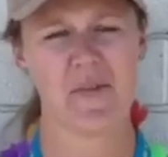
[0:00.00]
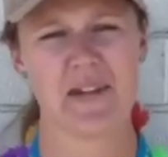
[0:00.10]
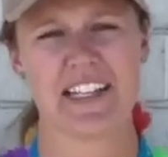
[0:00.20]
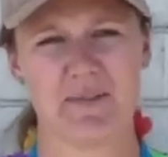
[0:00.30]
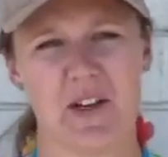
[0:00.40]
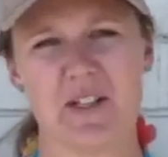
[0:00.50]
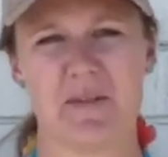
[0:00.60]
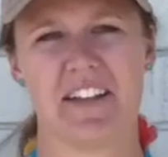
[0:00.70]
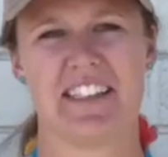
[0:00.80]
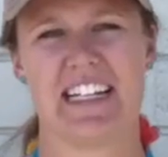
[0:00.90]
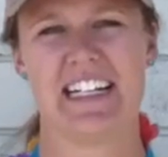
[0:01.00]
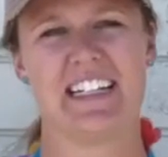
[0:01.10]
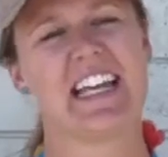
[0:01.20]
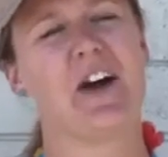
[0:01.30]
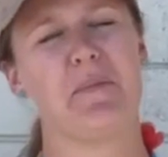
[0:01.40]
I'll miss most about
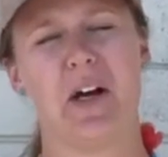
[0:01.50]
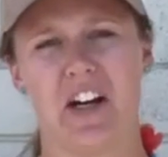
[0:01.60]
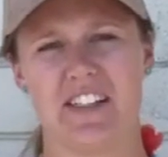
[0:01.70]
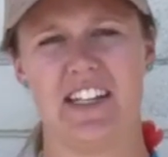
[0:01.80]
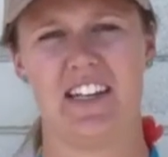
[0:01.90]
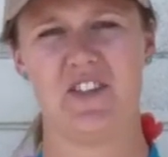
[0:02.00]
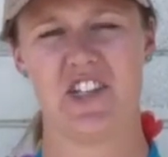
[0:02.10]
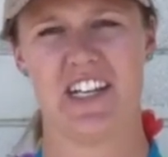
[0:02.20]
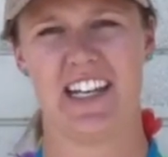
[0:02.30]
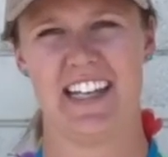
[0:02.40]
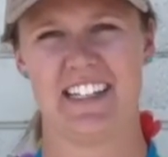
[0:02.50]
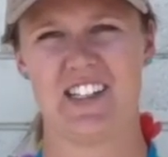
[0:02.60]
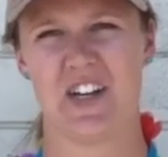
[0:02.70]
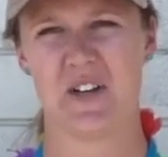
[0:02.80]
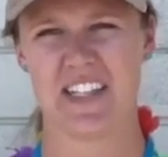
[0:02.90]
Sarah is how positive she is.
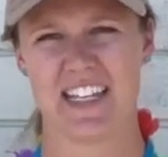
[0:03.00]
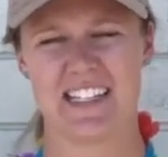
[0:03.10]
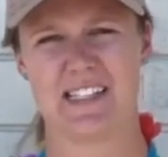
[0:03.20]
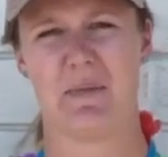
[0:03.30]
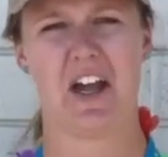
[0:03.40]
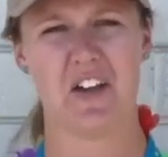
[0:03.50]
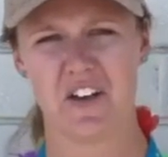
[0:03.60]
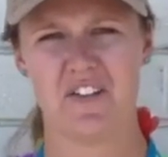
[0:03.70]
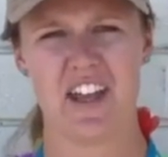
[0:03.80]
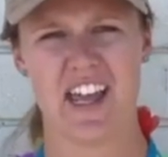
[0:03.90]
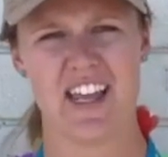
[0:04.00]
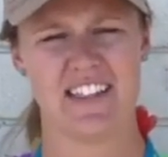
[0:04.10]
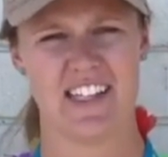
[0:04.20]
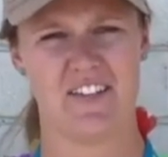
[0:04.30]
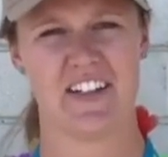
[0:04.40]
She always has a smile on her
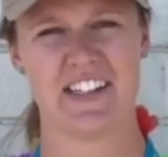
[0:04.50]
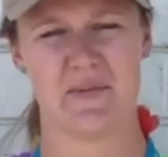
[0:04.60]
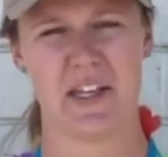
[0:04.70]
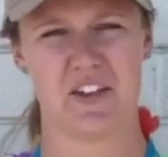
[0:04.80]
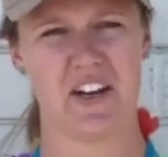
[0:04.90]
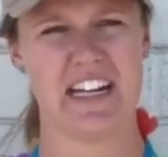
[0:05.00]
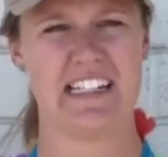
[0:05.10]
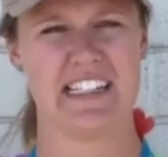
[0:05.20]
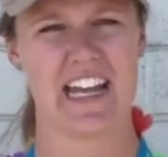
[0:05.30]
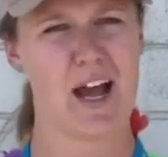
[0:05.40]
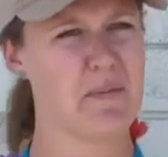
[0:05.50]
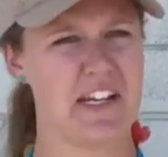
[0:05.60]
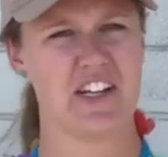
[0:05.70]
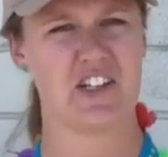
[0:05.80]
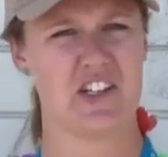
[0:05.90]
face. Even if something crazy is
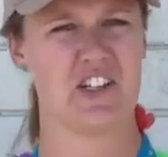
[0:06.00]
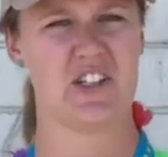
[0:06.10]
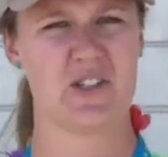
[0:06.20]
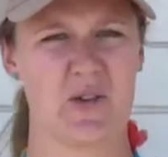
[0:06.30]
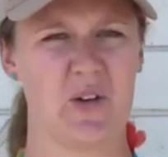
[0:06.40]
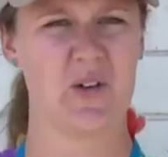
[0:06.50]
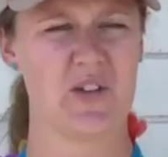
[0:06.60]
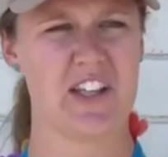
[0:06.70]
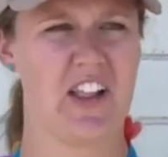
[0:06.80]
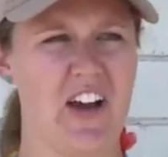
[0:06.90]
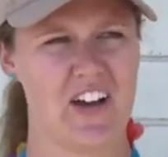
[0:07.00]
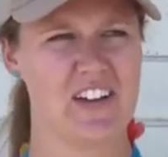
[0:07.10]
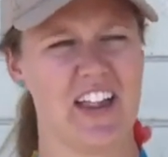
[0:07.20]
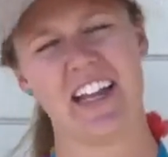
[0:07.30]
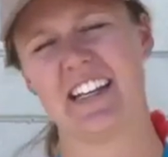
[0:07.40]
happening, she just strolls
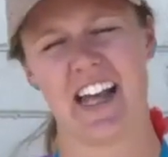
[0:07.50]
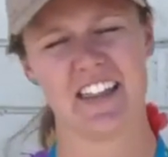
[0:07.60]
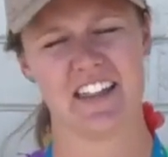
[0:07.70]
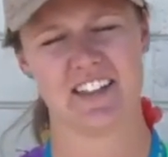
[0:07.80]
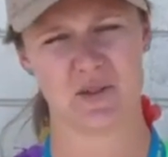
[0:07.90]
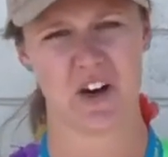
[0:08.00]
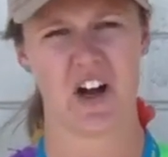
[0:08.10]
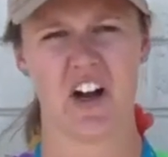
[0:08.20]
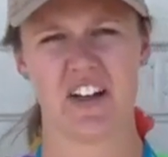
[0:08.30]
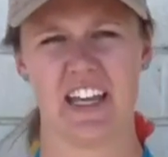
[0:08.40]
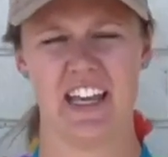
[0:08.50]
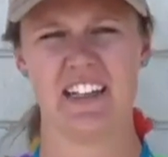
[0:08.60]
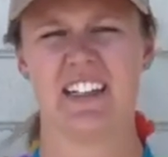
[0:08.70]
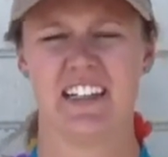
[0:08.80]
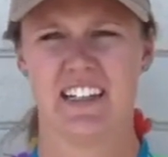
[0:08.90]
along like nothing's wrong.
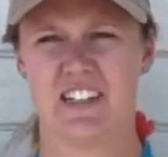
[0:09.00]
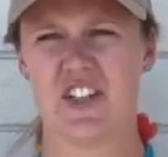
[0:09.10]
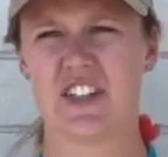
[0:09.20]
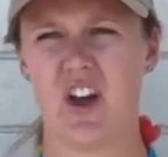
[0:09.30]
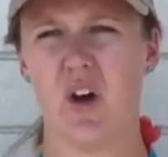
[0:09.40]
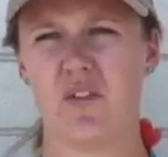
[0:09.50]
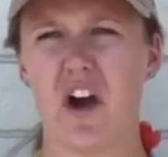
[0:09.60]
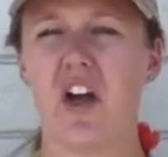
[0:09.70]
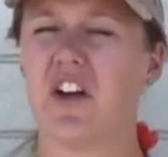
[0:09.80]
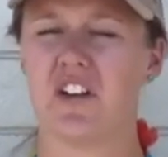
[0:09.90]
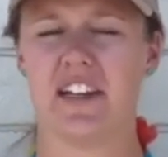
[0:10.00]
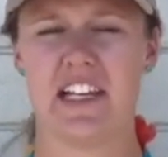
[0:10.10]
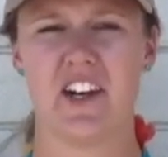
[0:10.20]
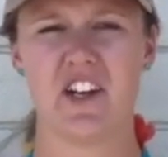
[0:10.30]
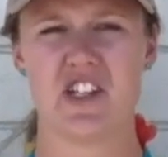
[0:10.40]
And just overall her
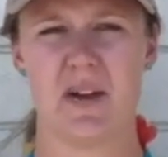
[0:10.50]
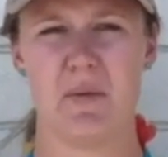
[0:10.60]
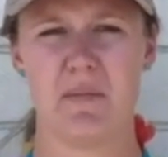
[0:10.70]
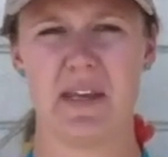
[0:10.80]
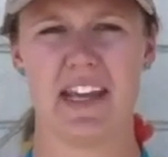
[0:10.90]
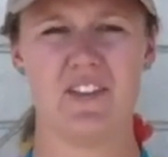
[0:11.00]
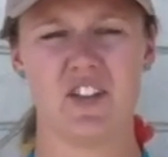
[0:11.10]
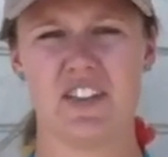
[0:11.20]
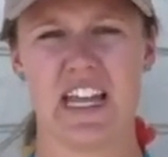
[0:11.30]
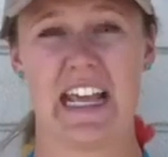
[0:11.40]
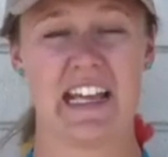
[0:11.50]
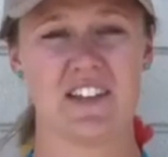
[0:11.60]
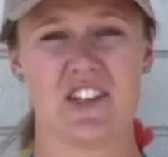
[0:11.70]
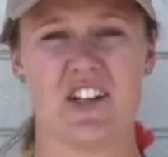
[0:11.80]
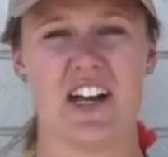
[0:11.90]
leadership and being able to
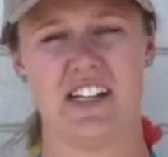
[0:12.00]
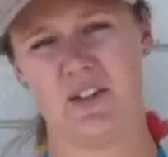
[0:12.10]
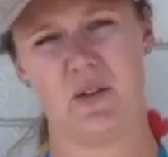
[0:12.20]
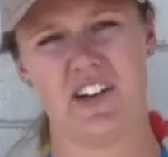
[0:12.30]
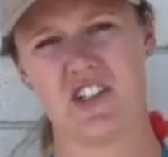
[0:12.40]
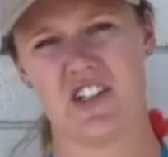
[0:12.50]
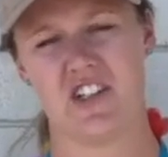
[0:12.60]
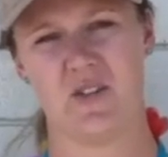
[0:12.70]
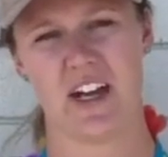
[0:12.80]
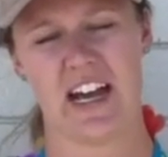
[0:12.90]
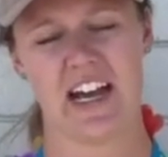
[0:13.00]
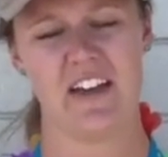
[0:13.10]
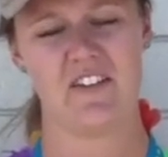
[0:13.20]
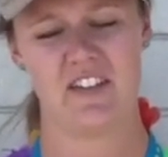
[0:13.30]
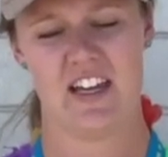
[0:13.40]
answer any question you
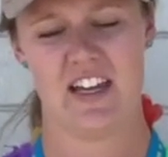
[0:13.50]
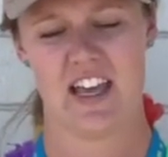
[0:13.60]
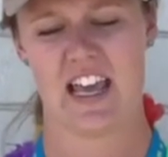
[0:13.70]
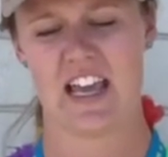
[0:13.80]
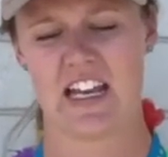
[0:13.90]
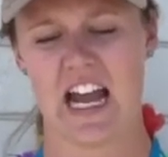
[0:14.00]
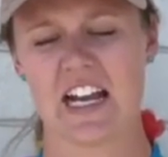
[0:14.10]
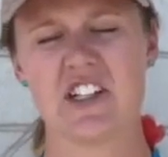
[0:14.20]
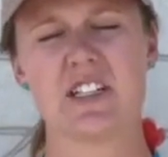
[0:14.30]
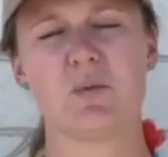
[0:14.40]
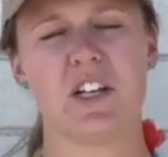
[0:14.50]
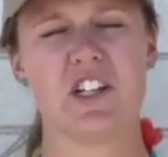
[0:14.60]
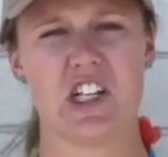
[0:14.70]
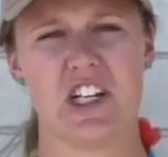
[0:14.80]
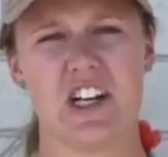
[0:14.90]
have. And I just
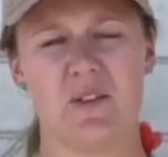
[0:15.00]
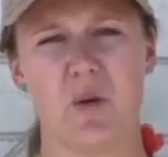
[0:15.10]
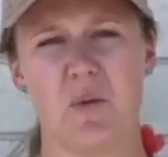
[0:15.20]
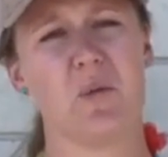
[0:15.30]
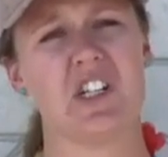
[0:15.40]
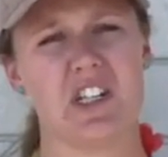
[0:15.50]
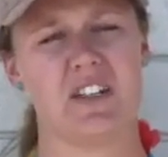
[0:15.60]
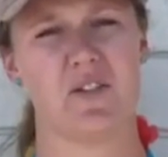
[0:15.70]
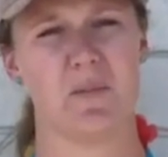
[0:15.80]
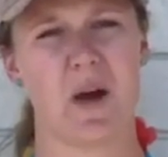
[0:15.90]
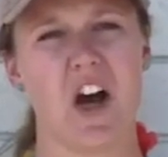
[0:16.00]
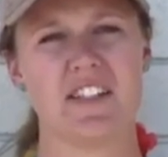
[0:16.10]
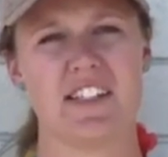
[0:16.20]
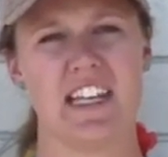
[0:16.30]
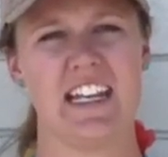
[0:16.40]
wish her warm wishes for
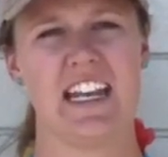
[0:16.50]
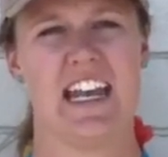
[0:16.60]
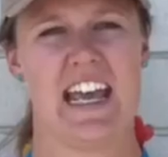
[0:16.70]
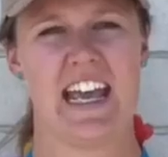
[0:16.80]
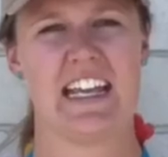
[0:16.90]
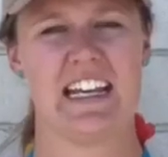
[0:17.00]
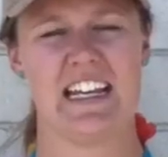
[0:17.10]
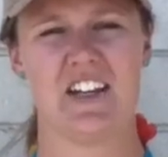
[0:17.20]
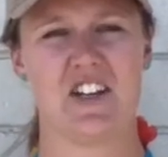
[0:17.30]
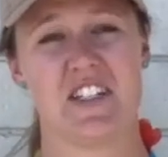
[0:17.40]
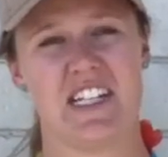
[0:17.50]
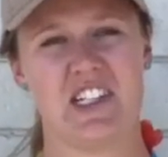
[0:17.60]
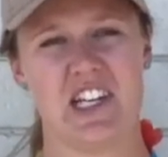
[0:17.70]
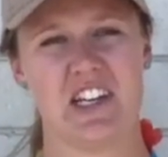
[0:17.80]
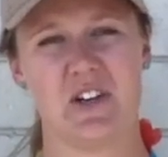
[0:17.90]
Boston and in her
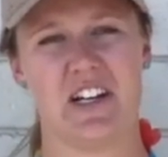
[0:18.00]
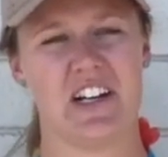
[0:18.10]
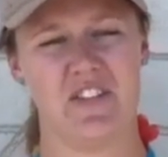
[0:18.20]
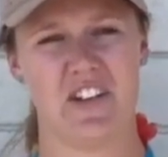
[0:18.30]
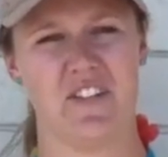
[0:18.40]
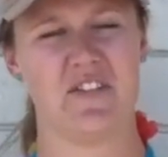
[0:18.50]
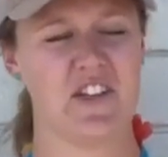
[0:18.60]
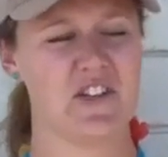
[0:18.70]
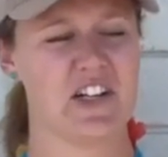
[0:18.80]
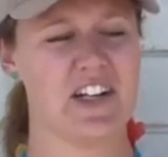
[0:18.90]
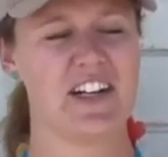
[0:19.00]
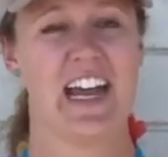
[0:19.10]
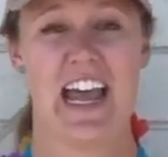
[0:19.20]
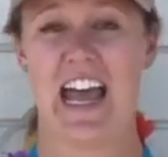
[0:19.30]
teaching career for the future.